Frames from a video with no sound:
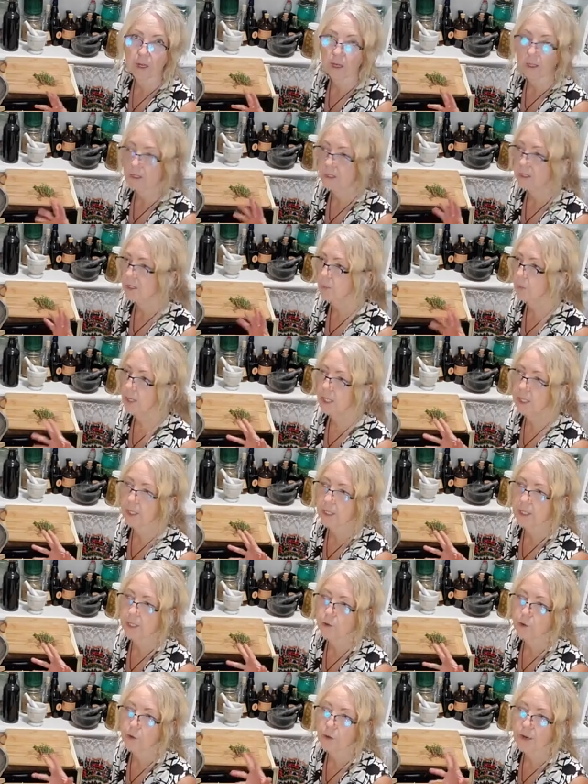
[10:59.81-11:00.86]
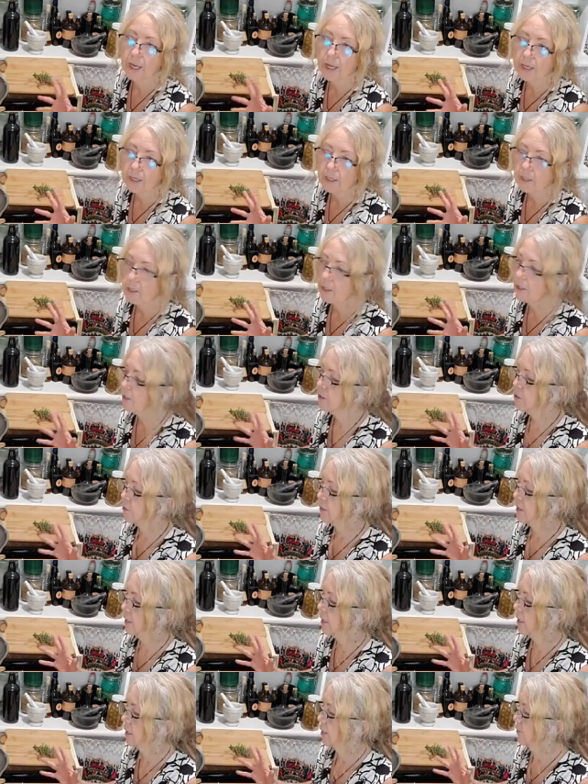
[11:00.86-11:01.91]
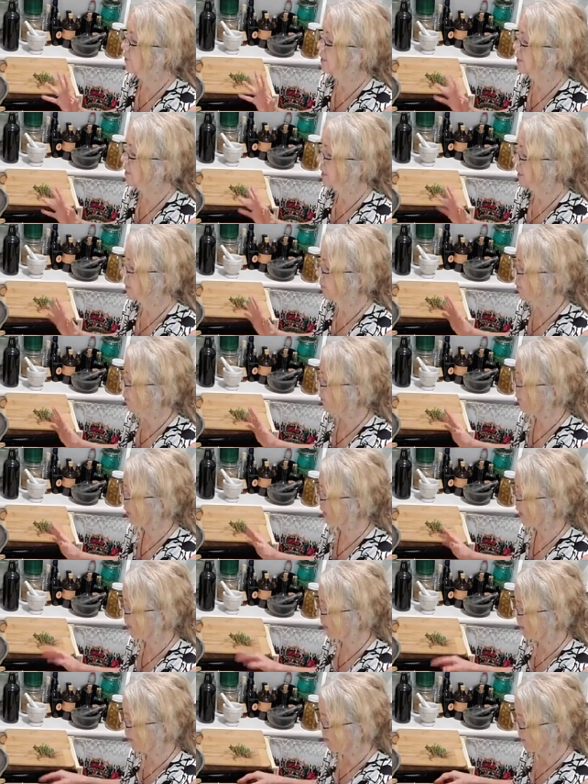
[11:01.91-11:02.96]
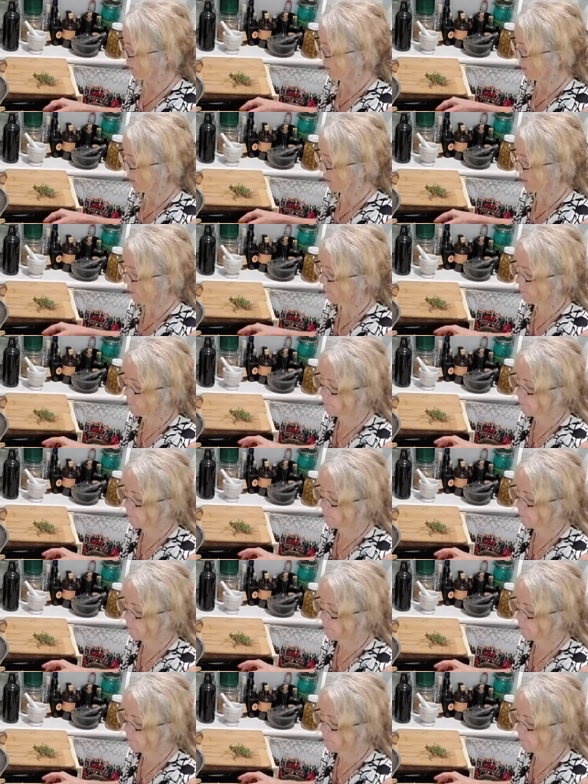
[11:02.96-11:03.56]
swelling in your ankles or any kind of edema or that kind of thing.